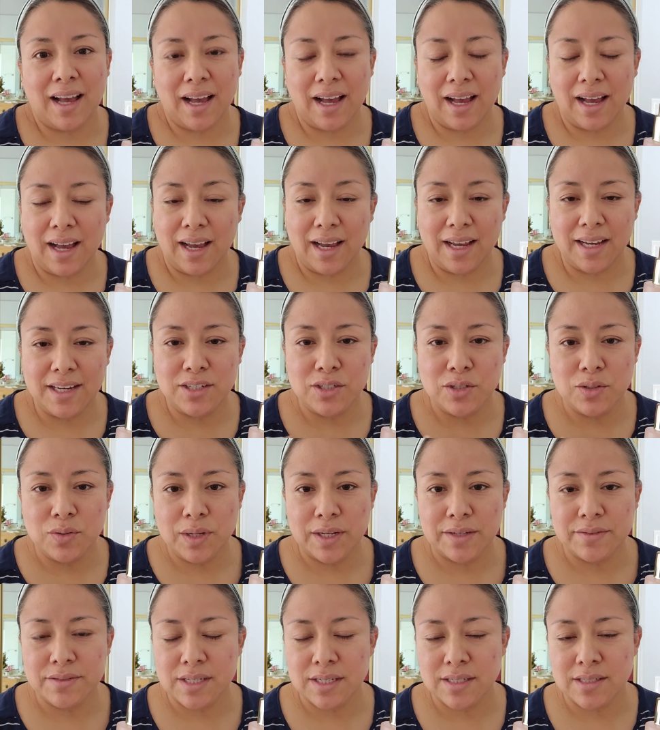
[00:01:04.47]
I do
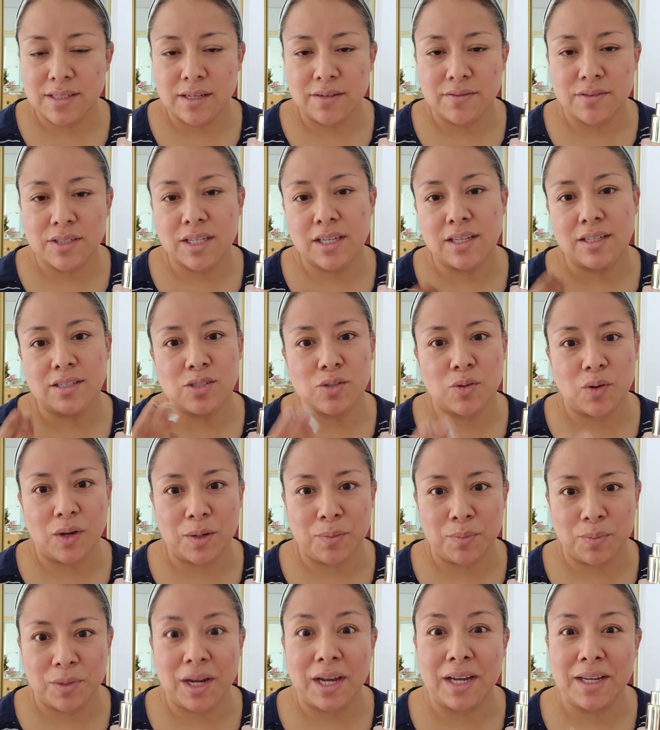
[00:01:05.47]
have sensitive skin, so I
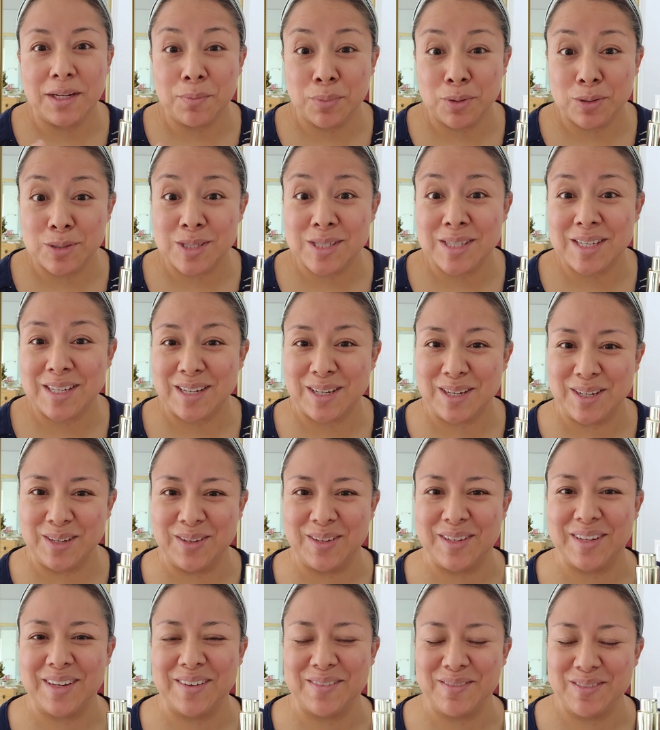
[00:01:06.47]
kind of
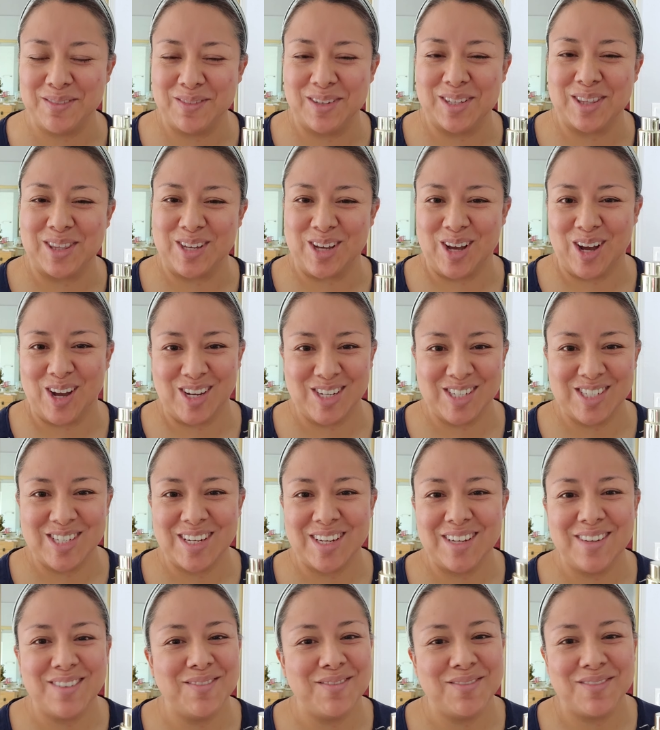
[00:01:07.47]
proceed with
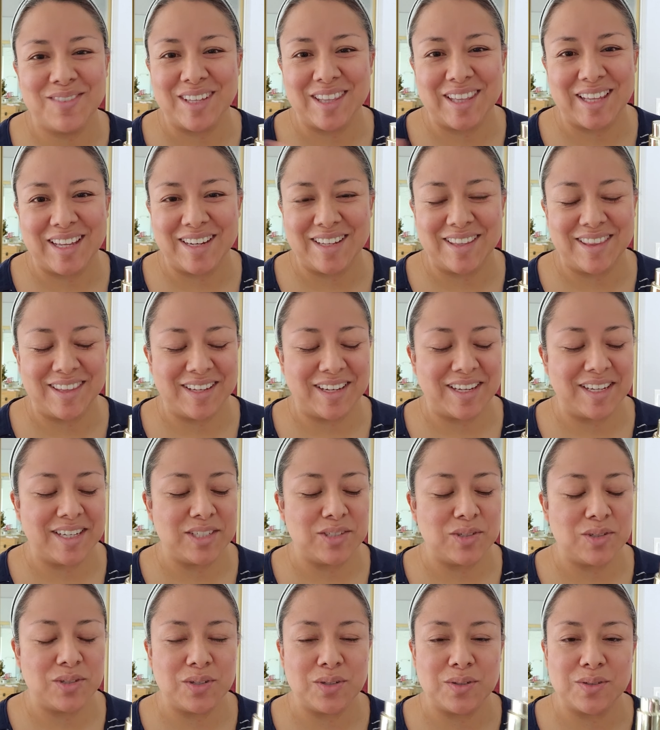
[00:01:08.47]
caution with anything I
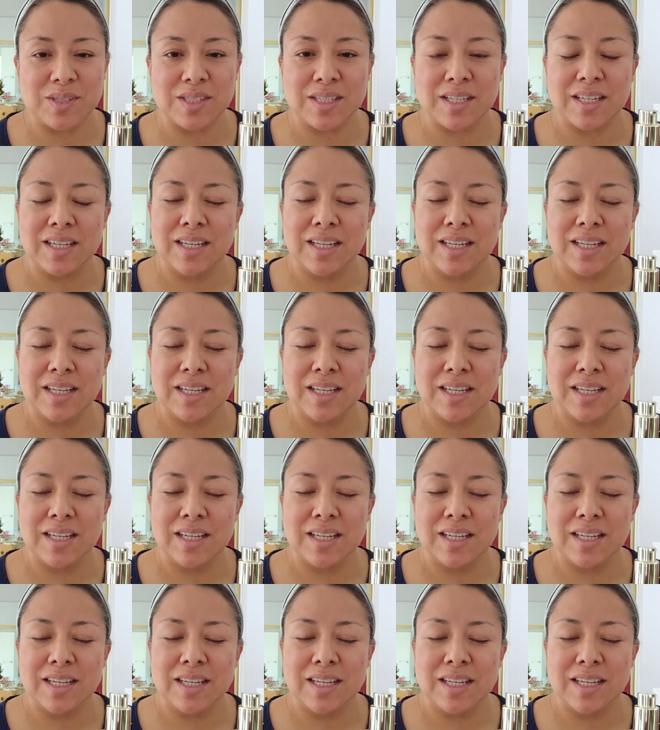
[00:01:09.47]
introduce.